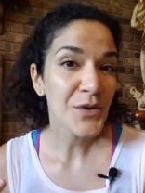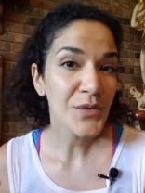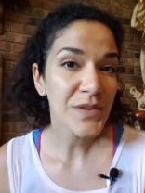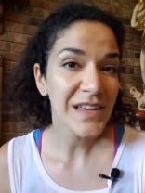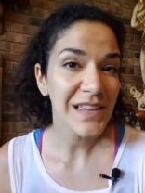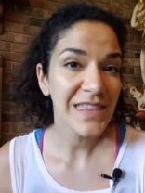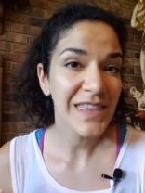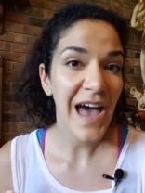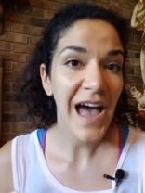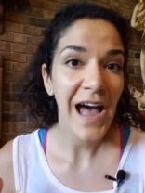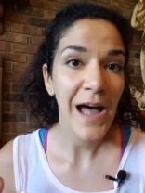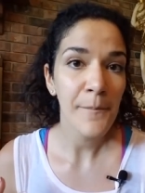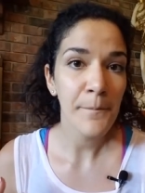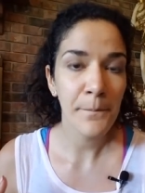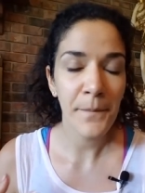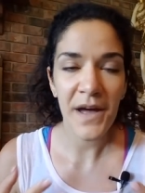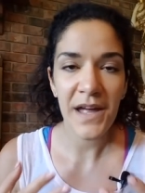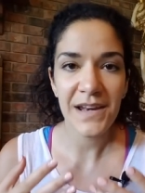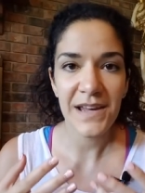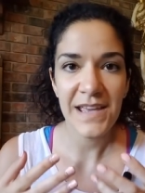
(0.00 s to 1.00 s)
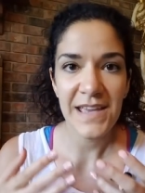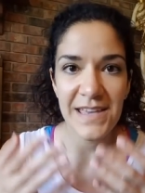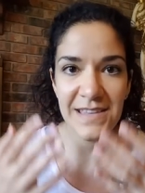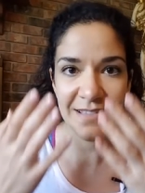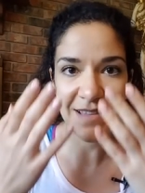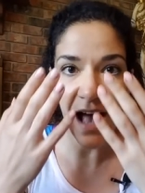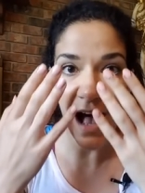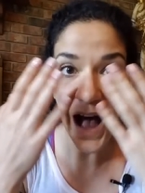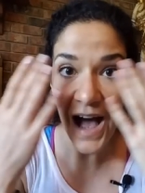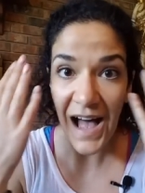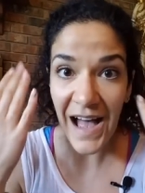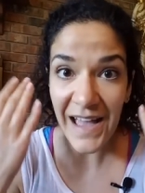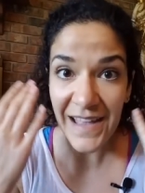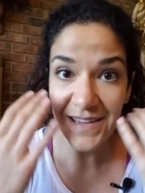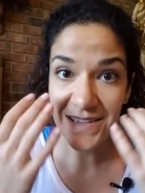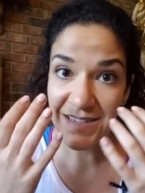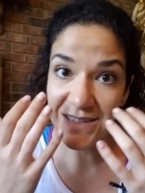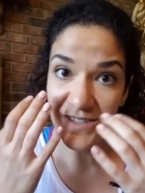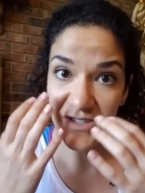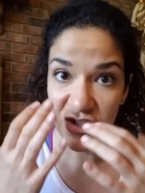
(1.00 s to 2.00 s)
only that, but his eye
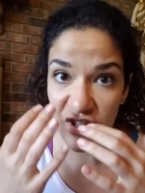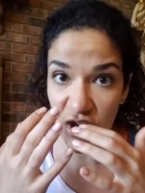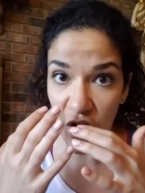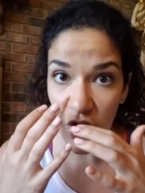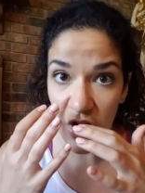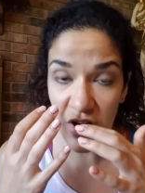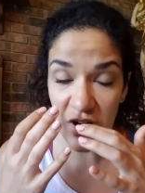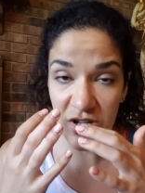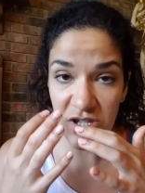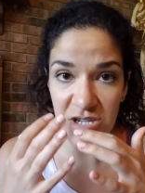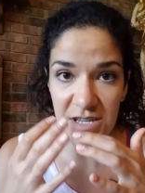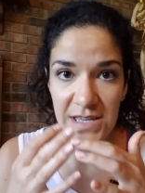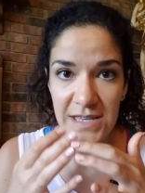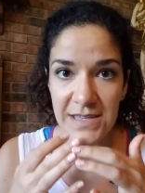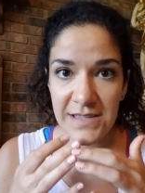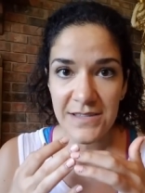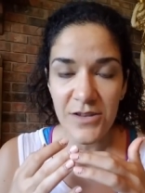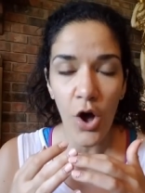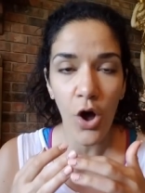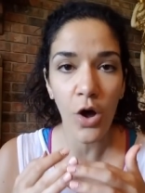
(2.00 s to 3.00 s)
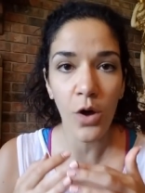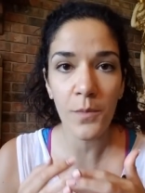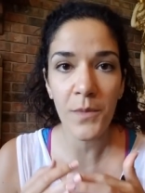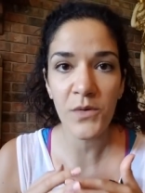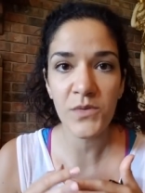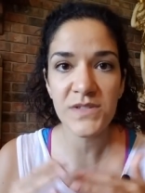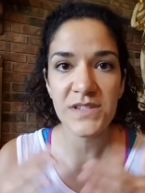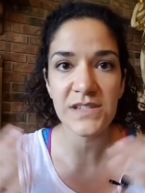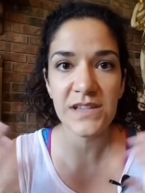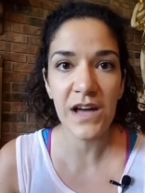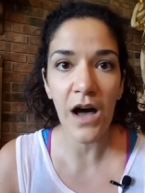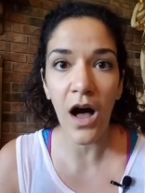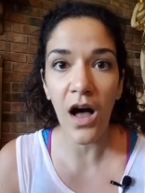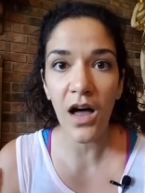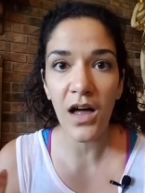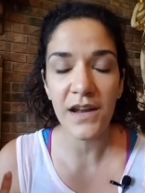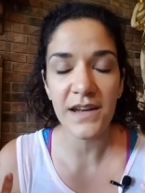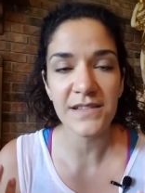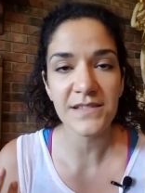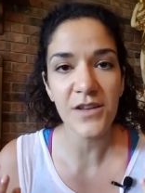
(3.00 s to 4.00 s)
discharge is almost
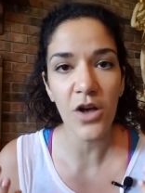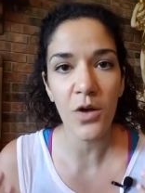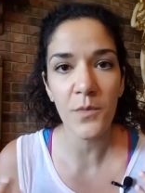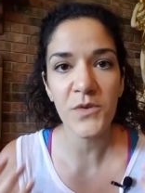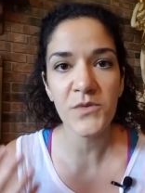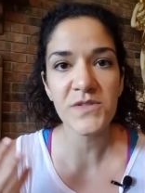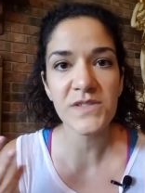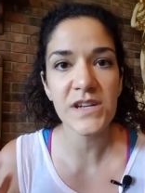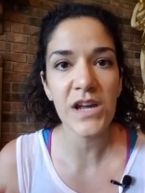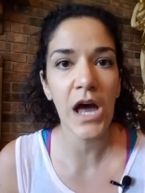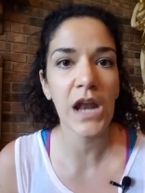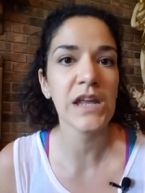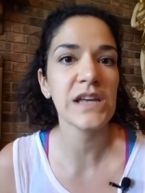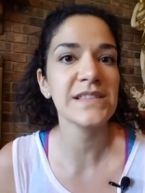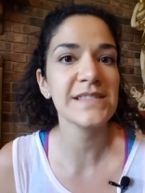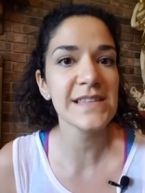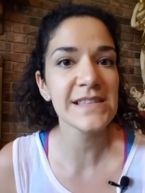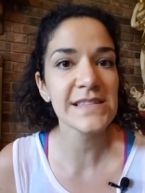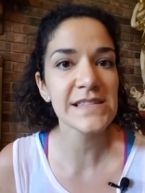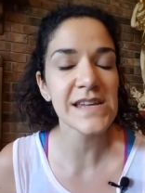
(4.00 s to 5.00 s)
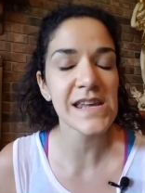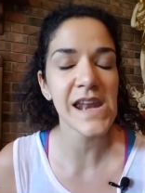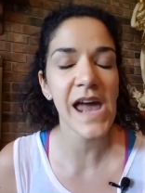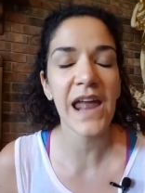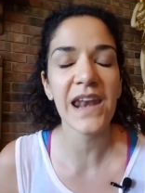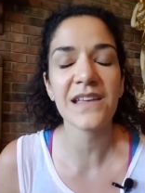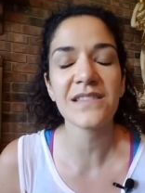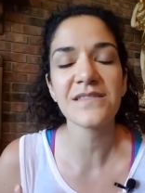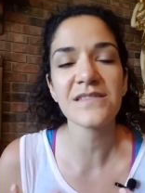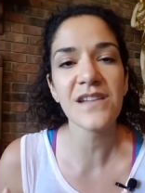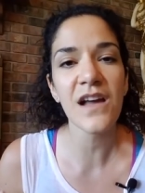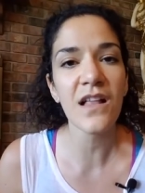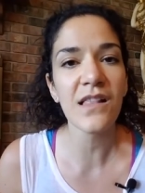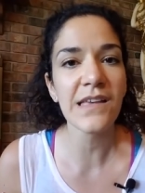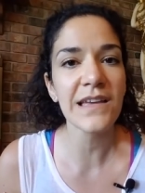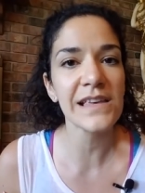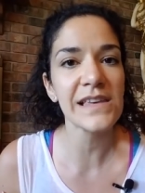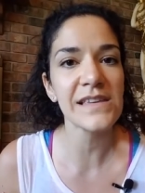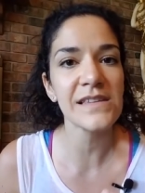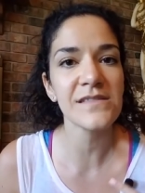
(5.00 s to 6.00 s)
gone. It's almost non-existent. And it's not
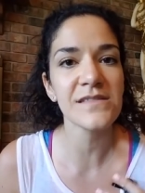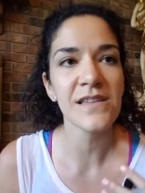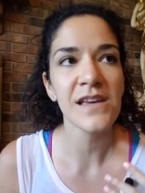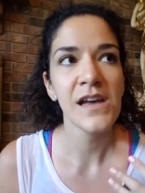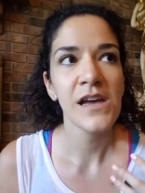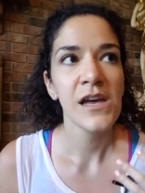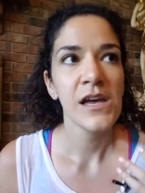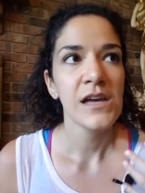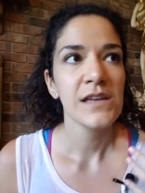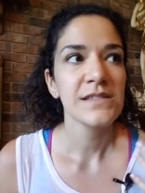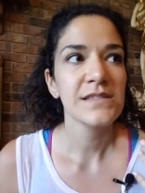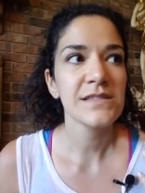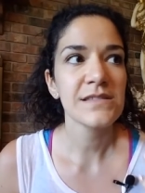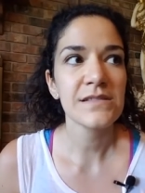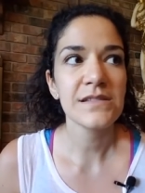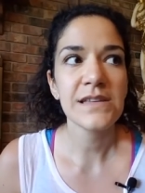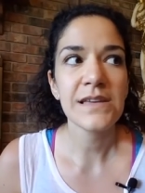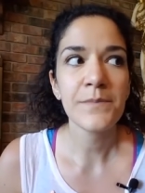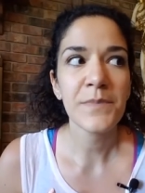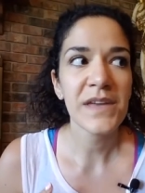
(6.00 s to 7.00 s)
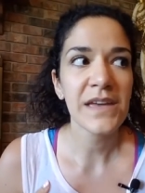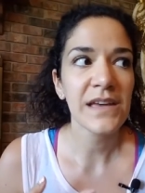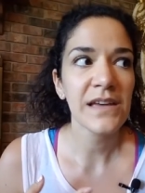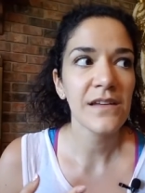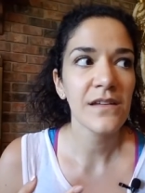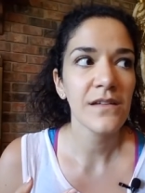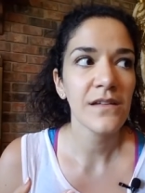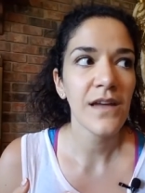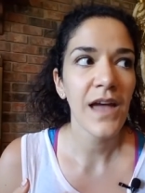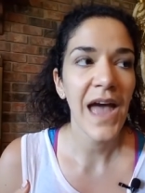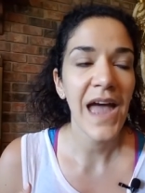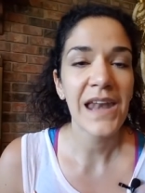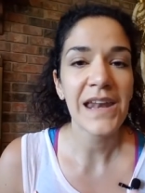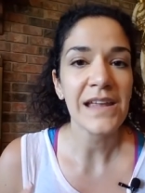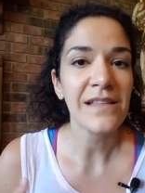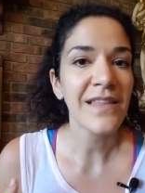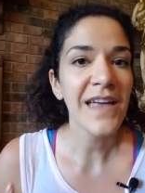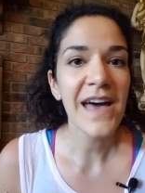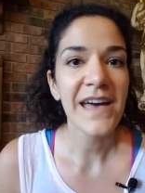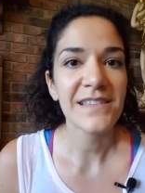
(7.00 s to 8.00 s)
like he's sleeping
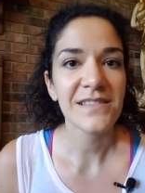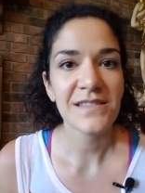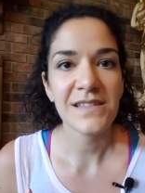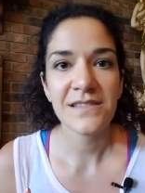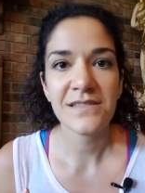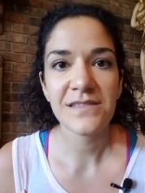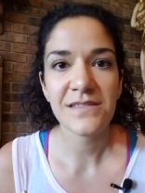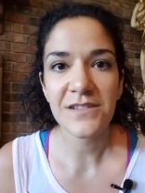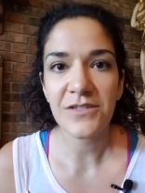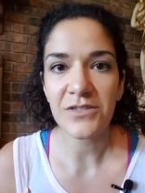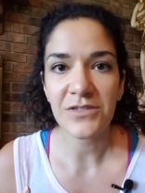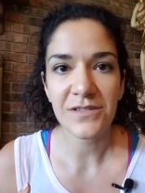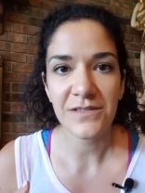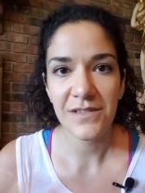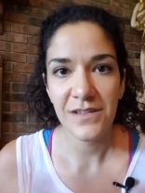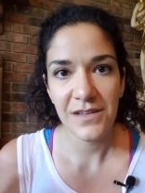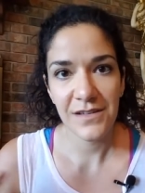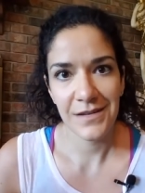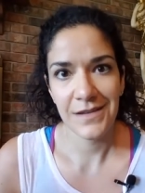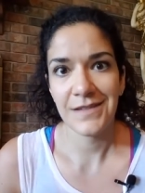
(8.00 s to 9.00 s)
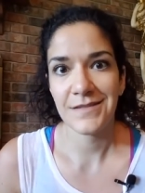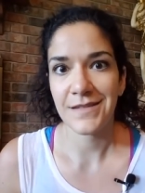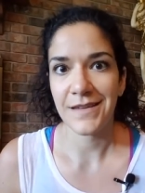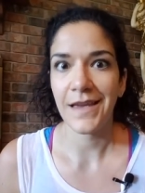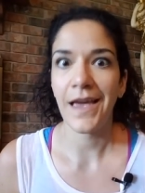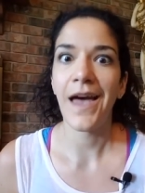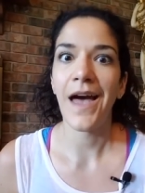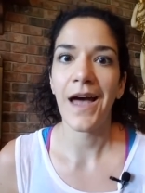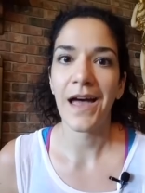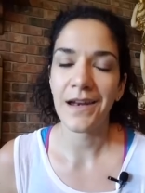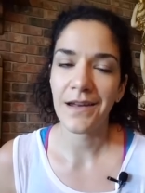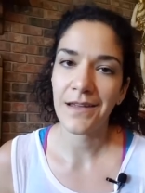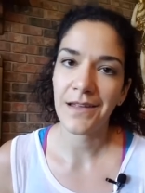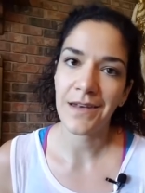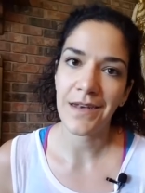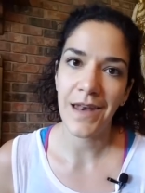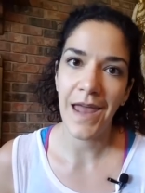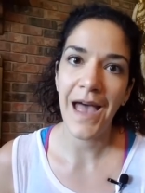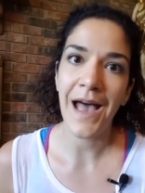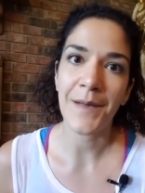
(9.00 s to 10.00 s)
any less. He's still, he's a cat. He
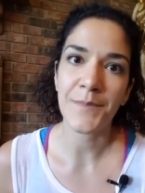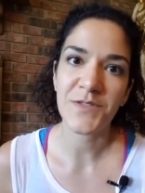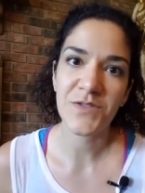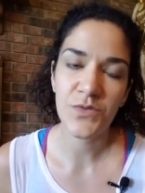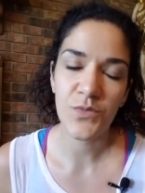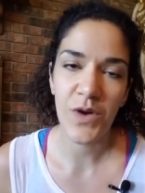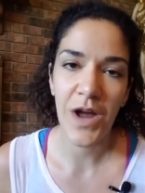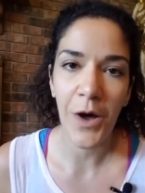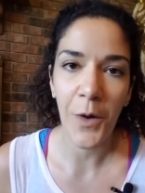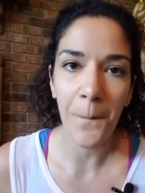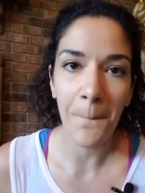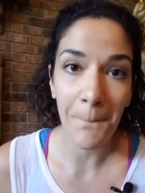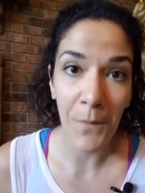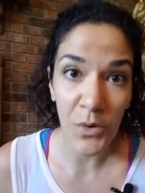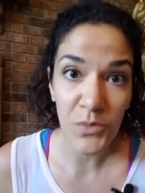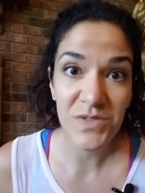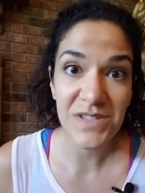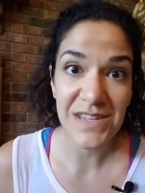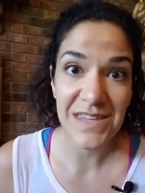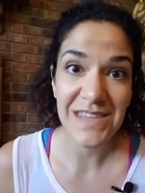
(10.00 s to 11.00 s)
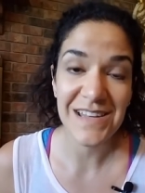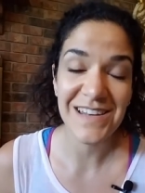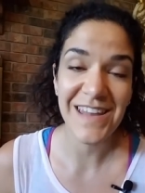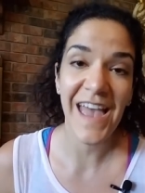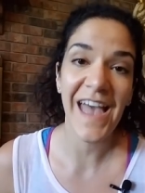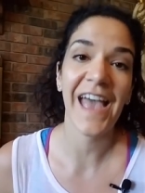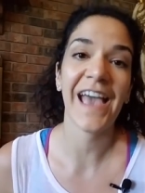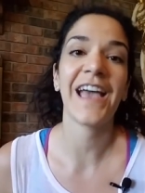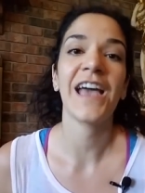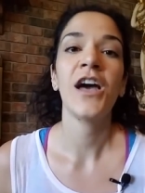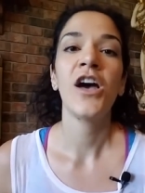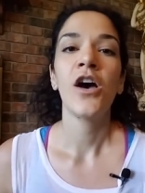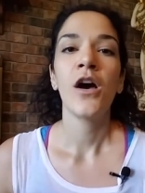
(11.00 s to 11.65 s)
naps throughout most of the day.